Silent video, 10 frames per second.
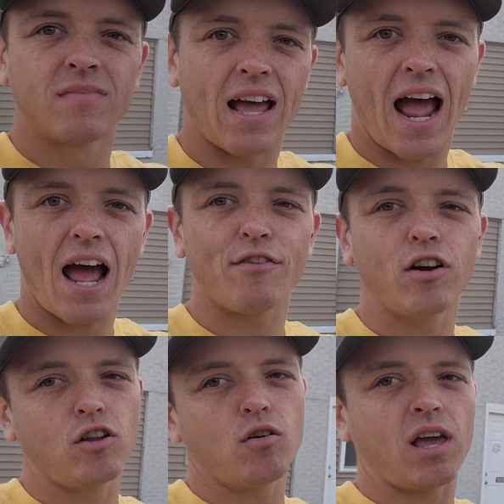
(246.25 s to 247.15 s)
Having
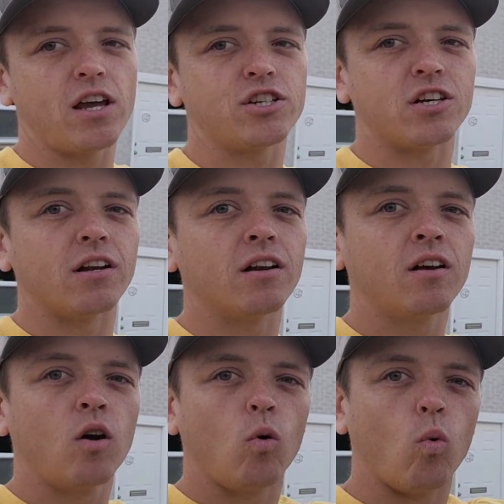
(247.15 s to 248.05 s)
a location
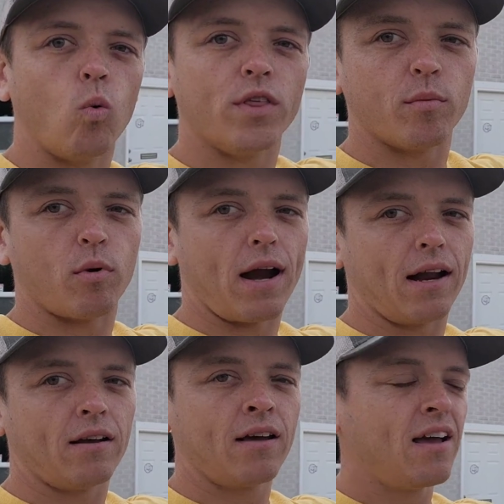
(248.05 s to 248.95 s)
with a
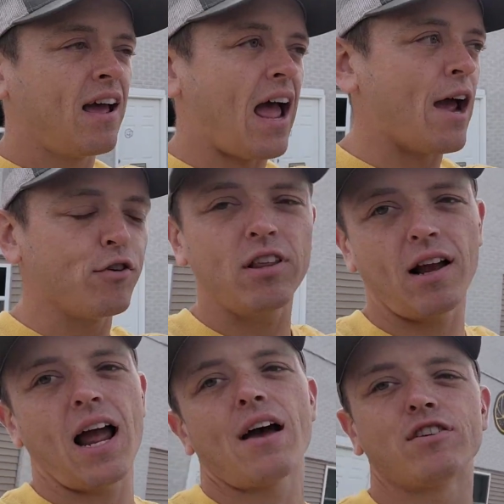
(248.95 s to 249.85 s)
brand. Everything
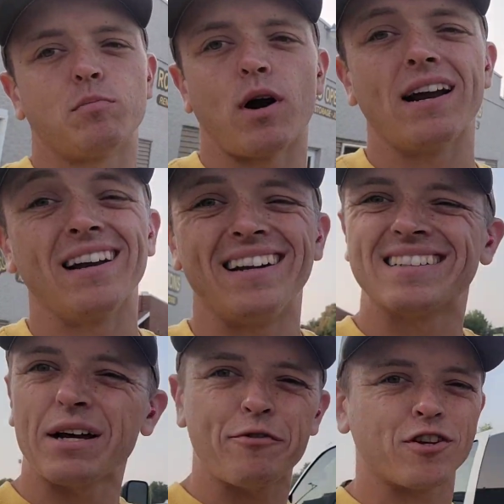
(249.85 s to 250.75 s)
I have is branded,
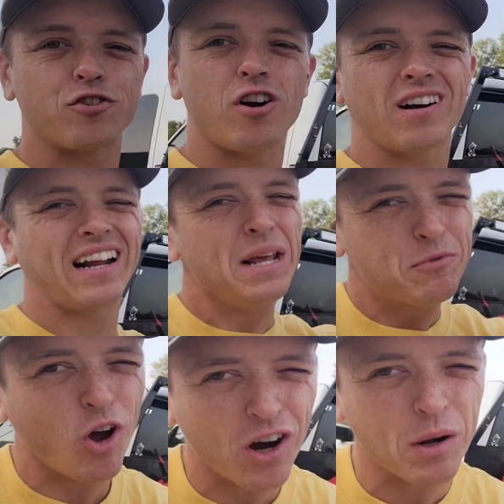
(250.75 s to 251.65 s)
except for the truck. I keep
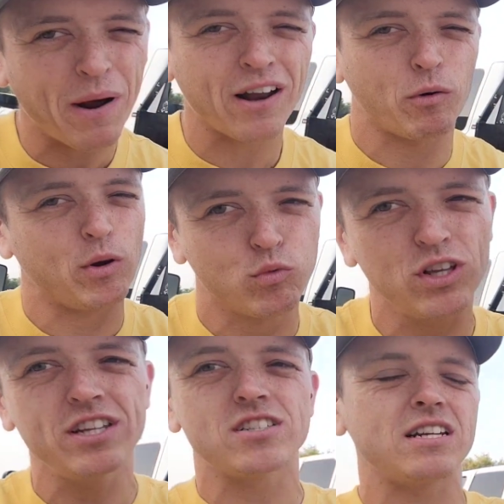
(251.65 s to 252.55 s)
talking about it. We
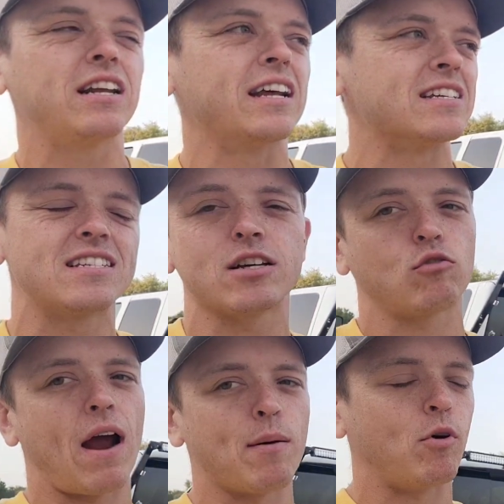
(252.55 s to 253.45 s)
really just need to get a sick
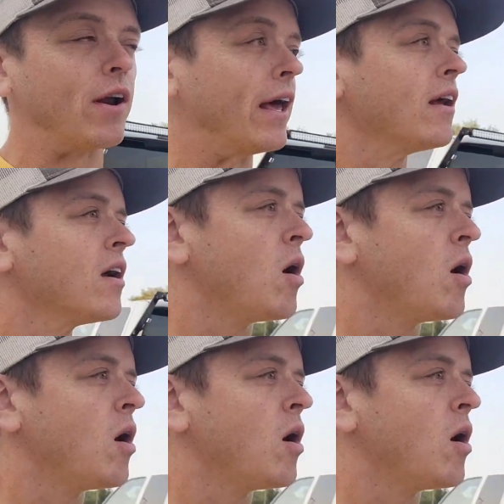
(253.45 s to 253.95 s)
wrap on it.